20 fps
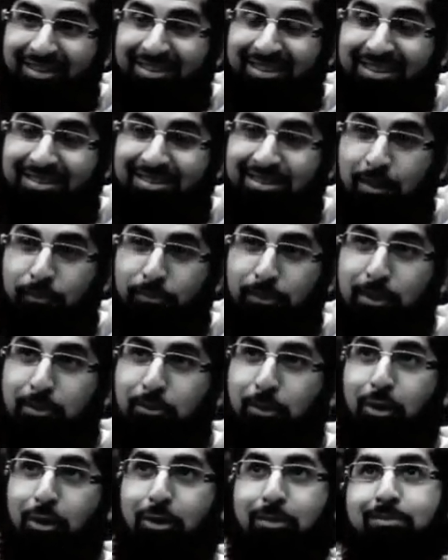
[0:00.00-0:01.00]
you done
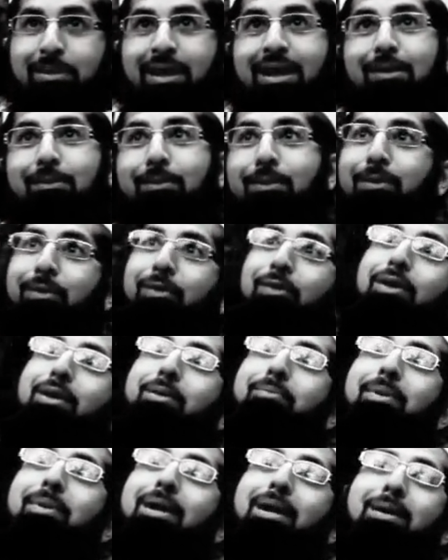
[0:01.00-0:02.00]
something wrong, mate. We're
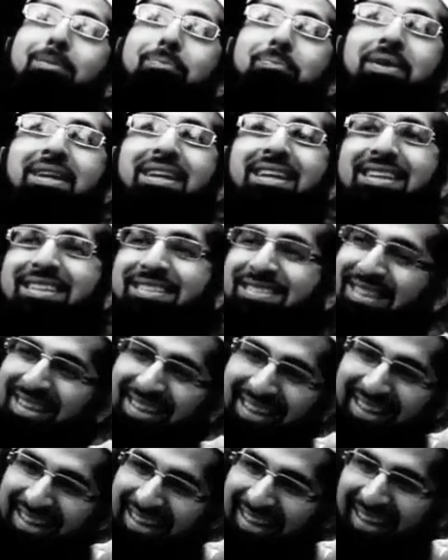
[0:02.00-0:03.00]
all about
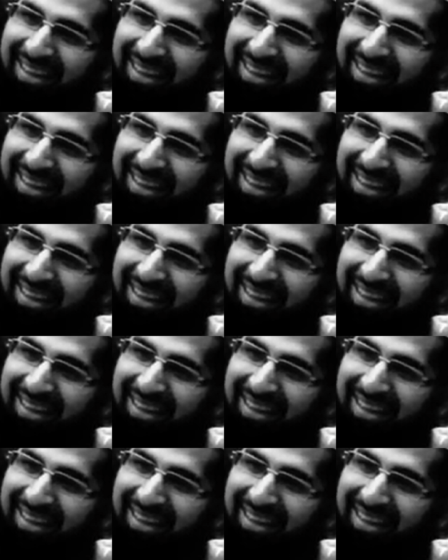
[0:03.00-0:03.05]
peace and